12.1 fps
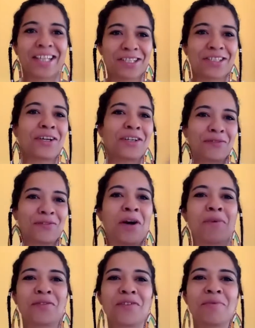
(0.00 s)
they're sort of
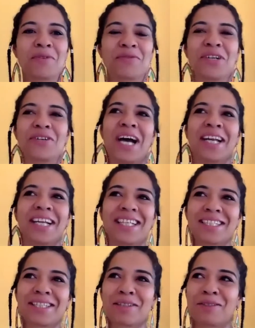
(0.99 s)
coming from a very
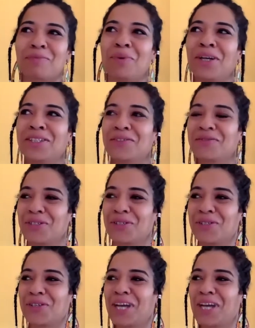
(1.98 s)
anarchist point of view,